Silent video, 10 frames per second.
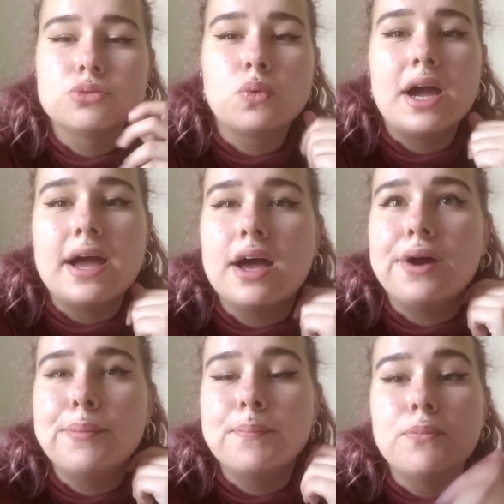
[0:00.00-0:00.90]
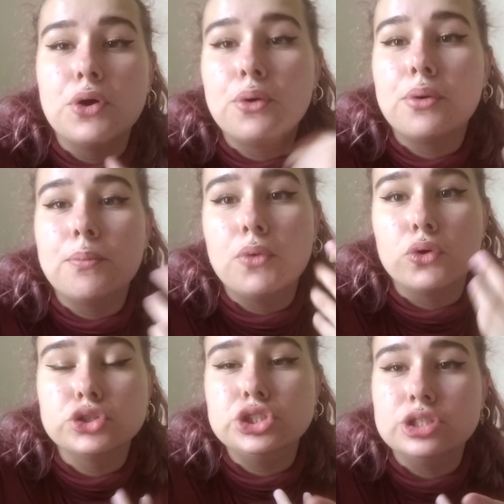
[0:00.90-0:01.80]
where
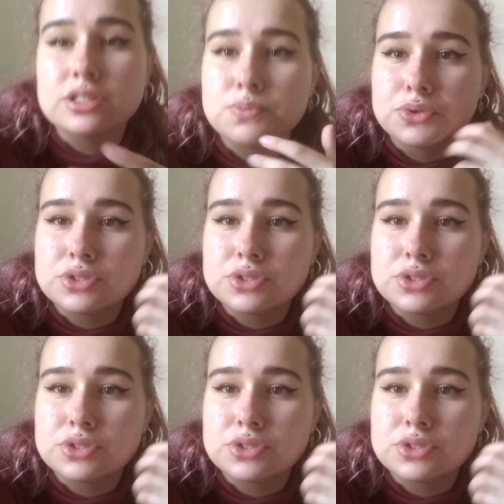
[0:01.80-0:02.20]
more students will